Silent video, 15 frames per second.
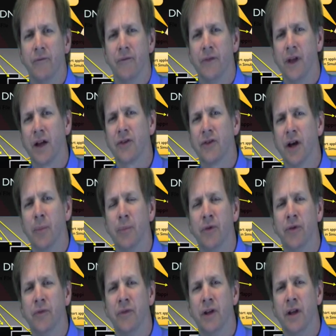Next up is
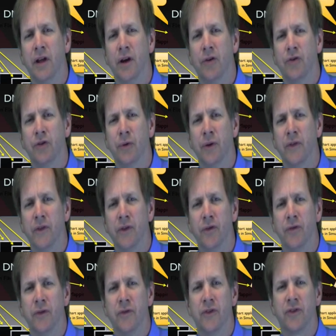a video showing the
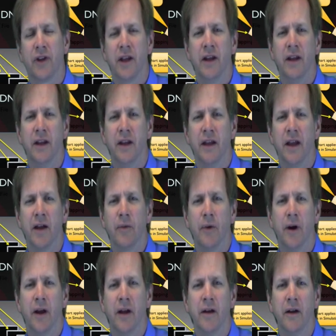use of the SCADA data
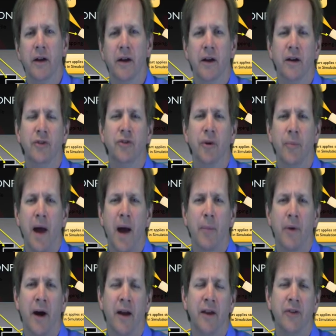gateway to map
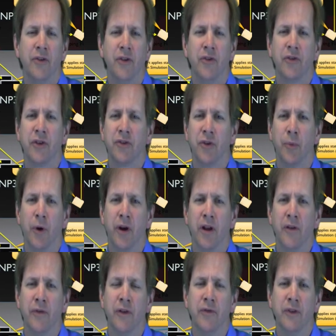IEC
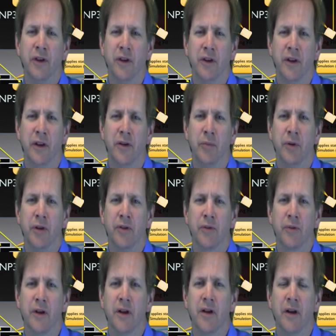61850 to
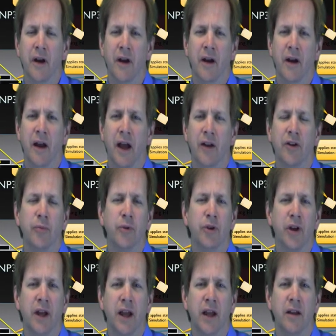DNP3 and
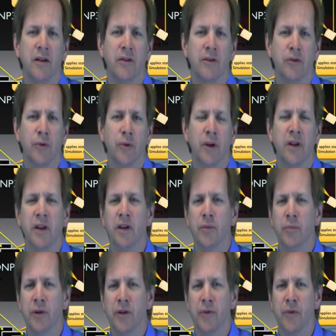communicate to a
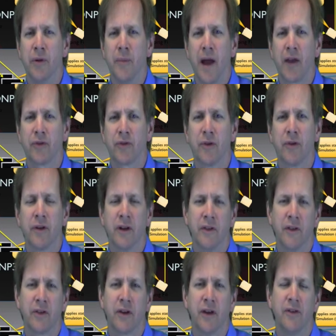DNP3 master, in
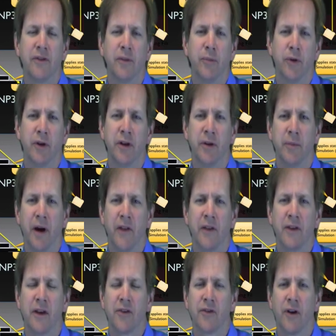this case simulated by the
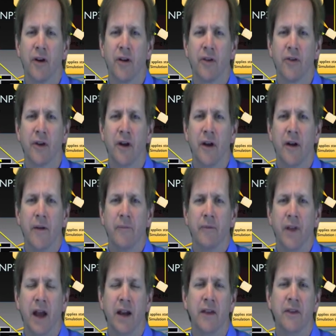test harness,
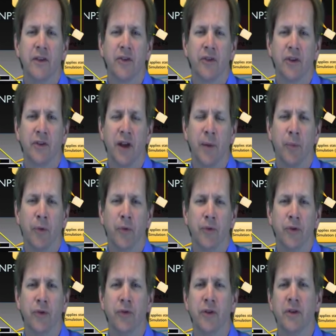and in this example
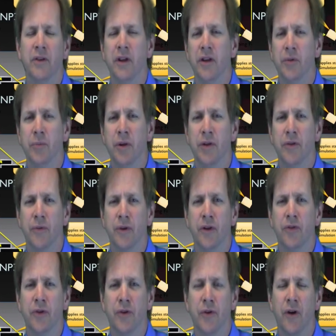using DNP3
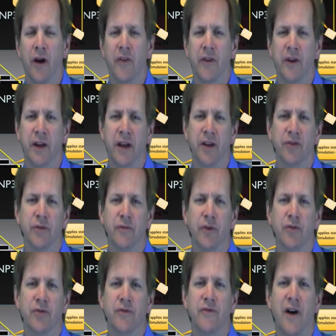secure authentication
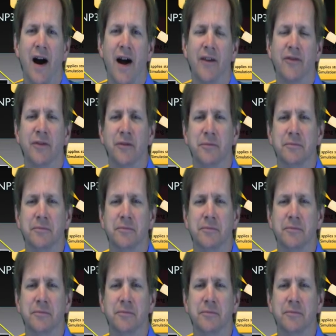version 5.